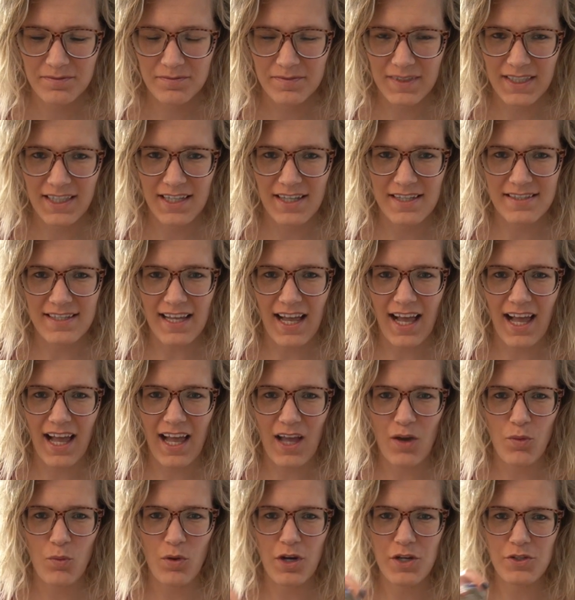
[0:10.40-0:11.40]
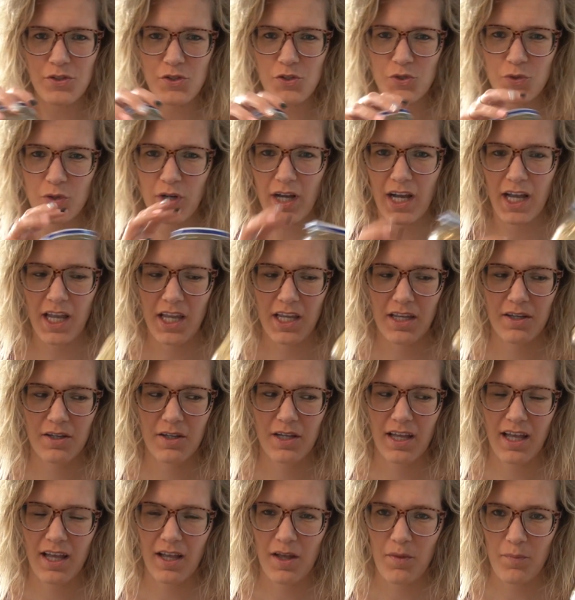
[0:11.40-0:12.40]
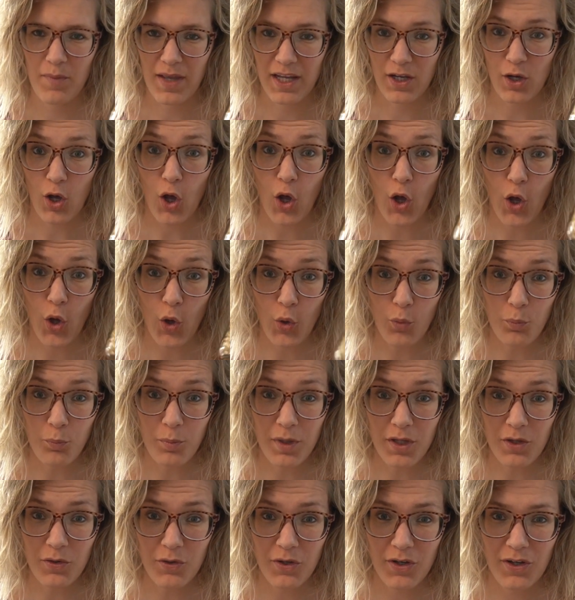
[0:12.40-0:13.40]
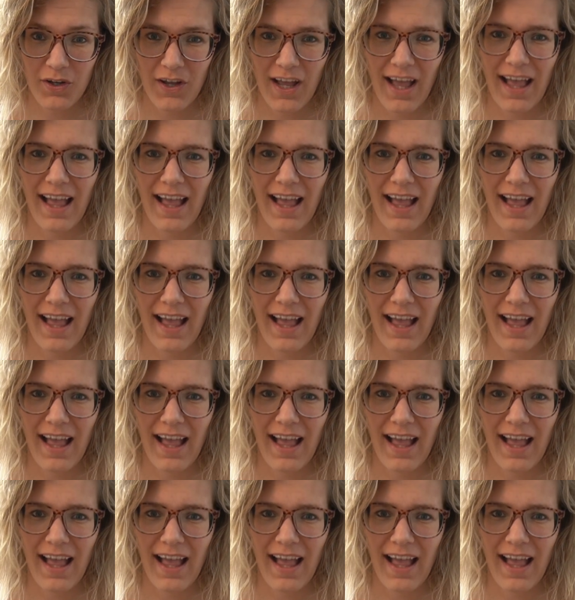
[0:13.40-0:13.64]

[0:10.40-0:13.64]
because I want to try and make oat milk,